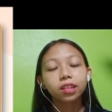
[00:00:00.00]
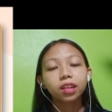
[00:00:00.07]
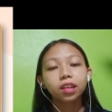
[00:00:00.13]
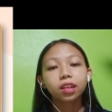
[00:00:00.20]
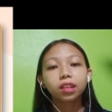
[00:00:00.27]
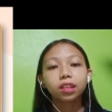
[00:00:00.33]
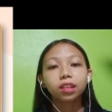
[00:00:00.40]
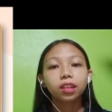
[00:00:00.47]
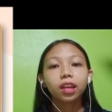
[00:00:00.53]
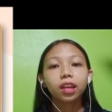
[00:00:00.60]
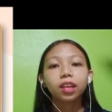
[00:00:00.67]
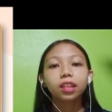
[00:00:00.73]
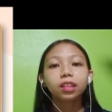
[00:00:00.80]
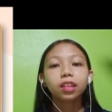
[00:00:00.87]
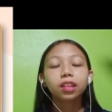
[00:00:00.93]

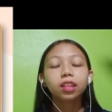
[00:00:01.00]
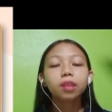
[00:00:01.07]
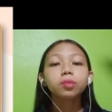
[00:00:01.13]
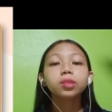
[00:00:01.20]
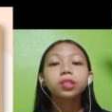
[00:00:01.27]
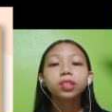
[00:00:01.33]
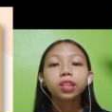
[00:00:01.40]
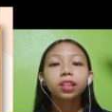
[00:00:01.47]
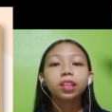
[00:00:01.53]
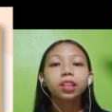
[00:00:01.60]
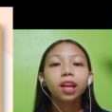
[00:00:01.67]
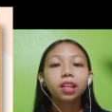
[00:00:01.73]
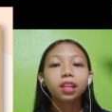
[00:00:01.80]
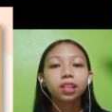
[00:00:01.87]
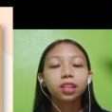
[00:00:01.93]
and to demonstrate
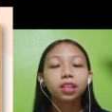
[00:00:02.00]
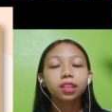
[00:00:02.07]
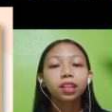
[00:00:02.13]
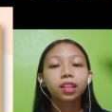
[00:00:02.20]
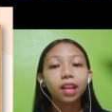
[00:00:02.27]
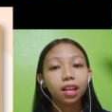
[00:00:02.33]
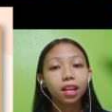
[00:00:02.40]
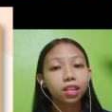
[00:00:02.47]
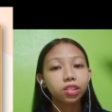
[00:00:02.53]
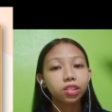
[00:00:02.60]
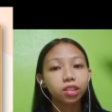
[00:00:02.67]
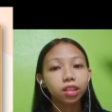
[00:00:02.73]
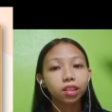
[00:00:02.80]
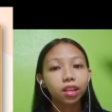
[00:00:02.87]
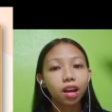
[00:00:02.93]
the knowledge
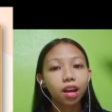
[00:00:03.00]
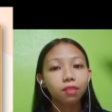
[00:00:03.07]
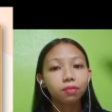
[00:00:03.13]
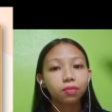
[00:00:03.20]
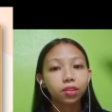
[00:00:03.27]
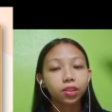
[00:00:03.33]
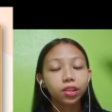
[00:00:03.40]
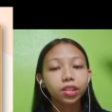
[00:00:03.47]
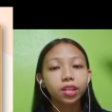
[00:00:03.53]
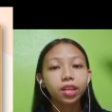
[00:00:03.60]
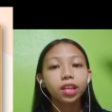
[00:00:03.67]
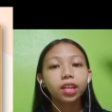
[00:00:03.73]
that they have learned